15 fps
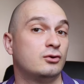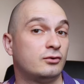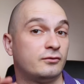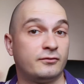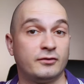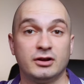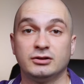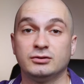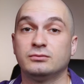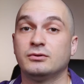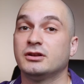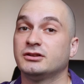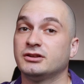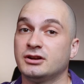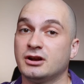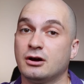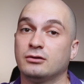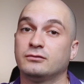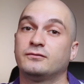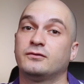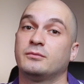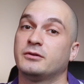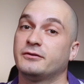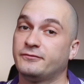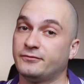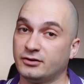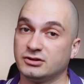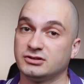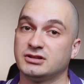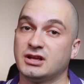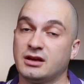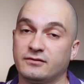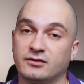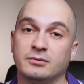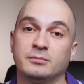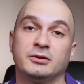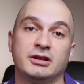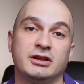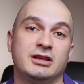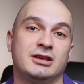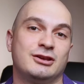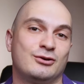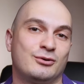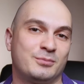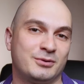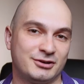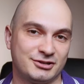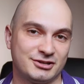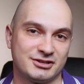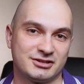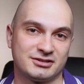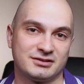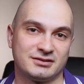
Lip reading: You're free to rent it out from the first day of completing your purchase.